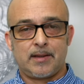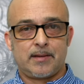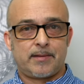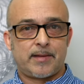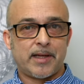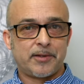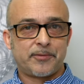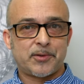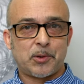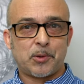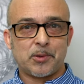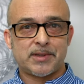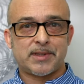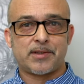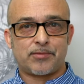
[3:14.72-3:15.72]
Then, of
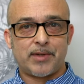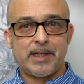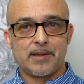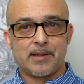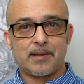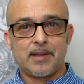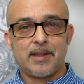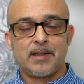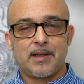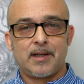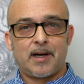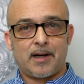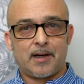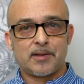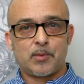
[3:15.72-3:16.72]
course, the real
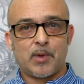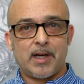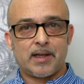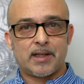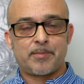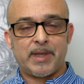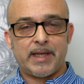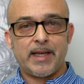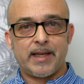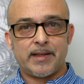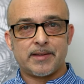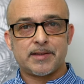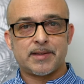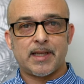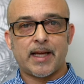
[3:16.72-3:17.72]
hard work
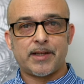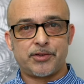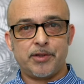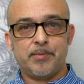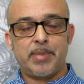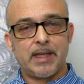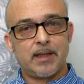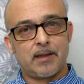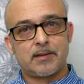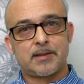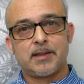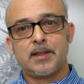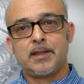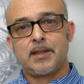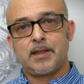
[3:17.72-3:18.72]
begins as you build
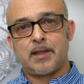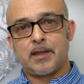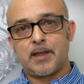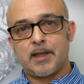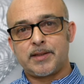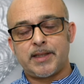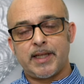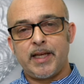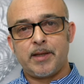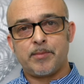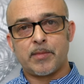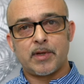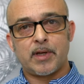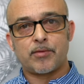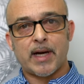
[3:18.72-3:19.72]
a
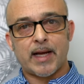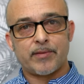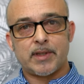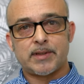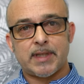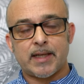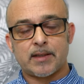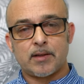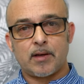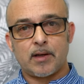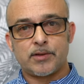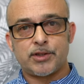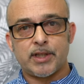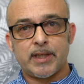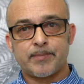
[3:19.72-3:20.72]
team around the
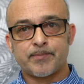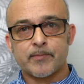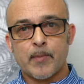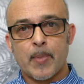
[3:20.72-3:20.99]
technology.